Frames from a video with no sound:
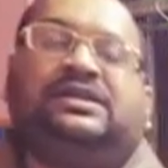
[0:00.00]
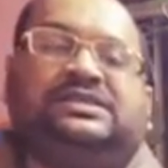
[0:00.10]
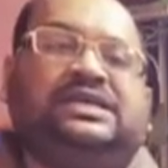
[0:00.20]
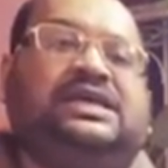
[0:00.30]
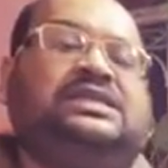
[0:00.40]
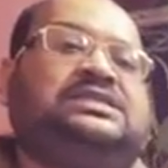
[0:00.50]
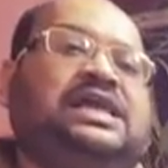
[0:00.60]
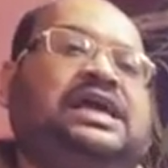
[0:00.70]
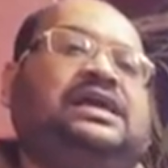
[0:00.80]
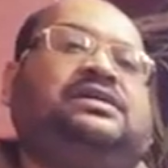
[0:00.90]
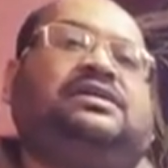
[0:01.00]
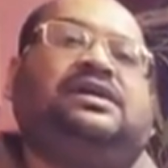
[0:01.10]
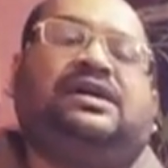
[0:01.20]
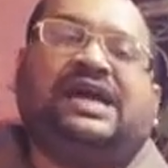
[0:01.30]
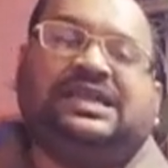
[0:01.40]
gels like
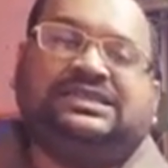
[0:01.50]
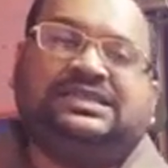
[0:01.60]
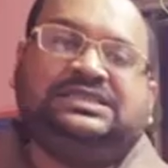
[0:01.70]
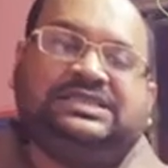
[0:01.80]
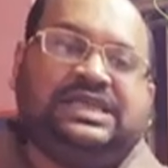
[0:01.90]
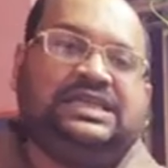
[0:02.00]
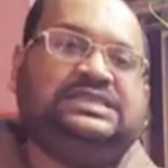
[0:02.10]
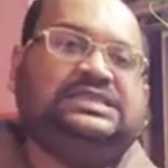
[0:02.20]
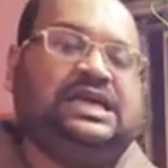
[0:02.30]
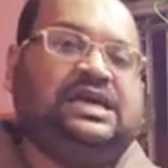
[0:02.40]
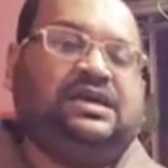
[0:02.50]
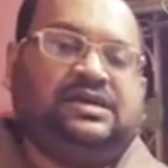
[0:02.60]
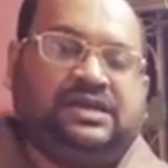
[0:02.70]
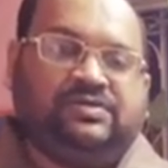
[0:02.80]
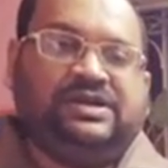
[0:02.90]
diazine gel is there,
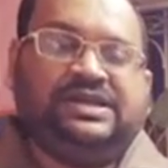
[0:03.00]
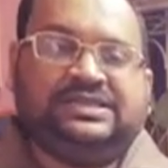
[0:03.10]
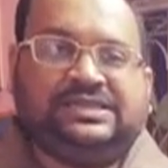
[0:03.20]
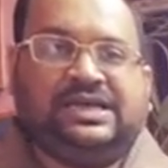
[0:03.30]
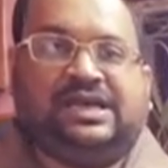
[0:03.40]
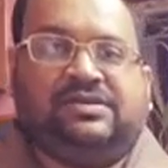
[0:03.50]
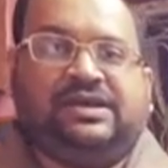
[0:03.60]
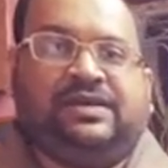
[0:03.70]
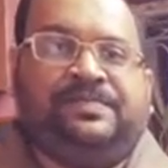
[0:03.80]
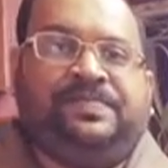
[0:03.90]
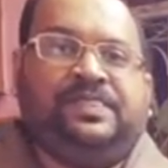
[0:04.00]
liquid is there, okay,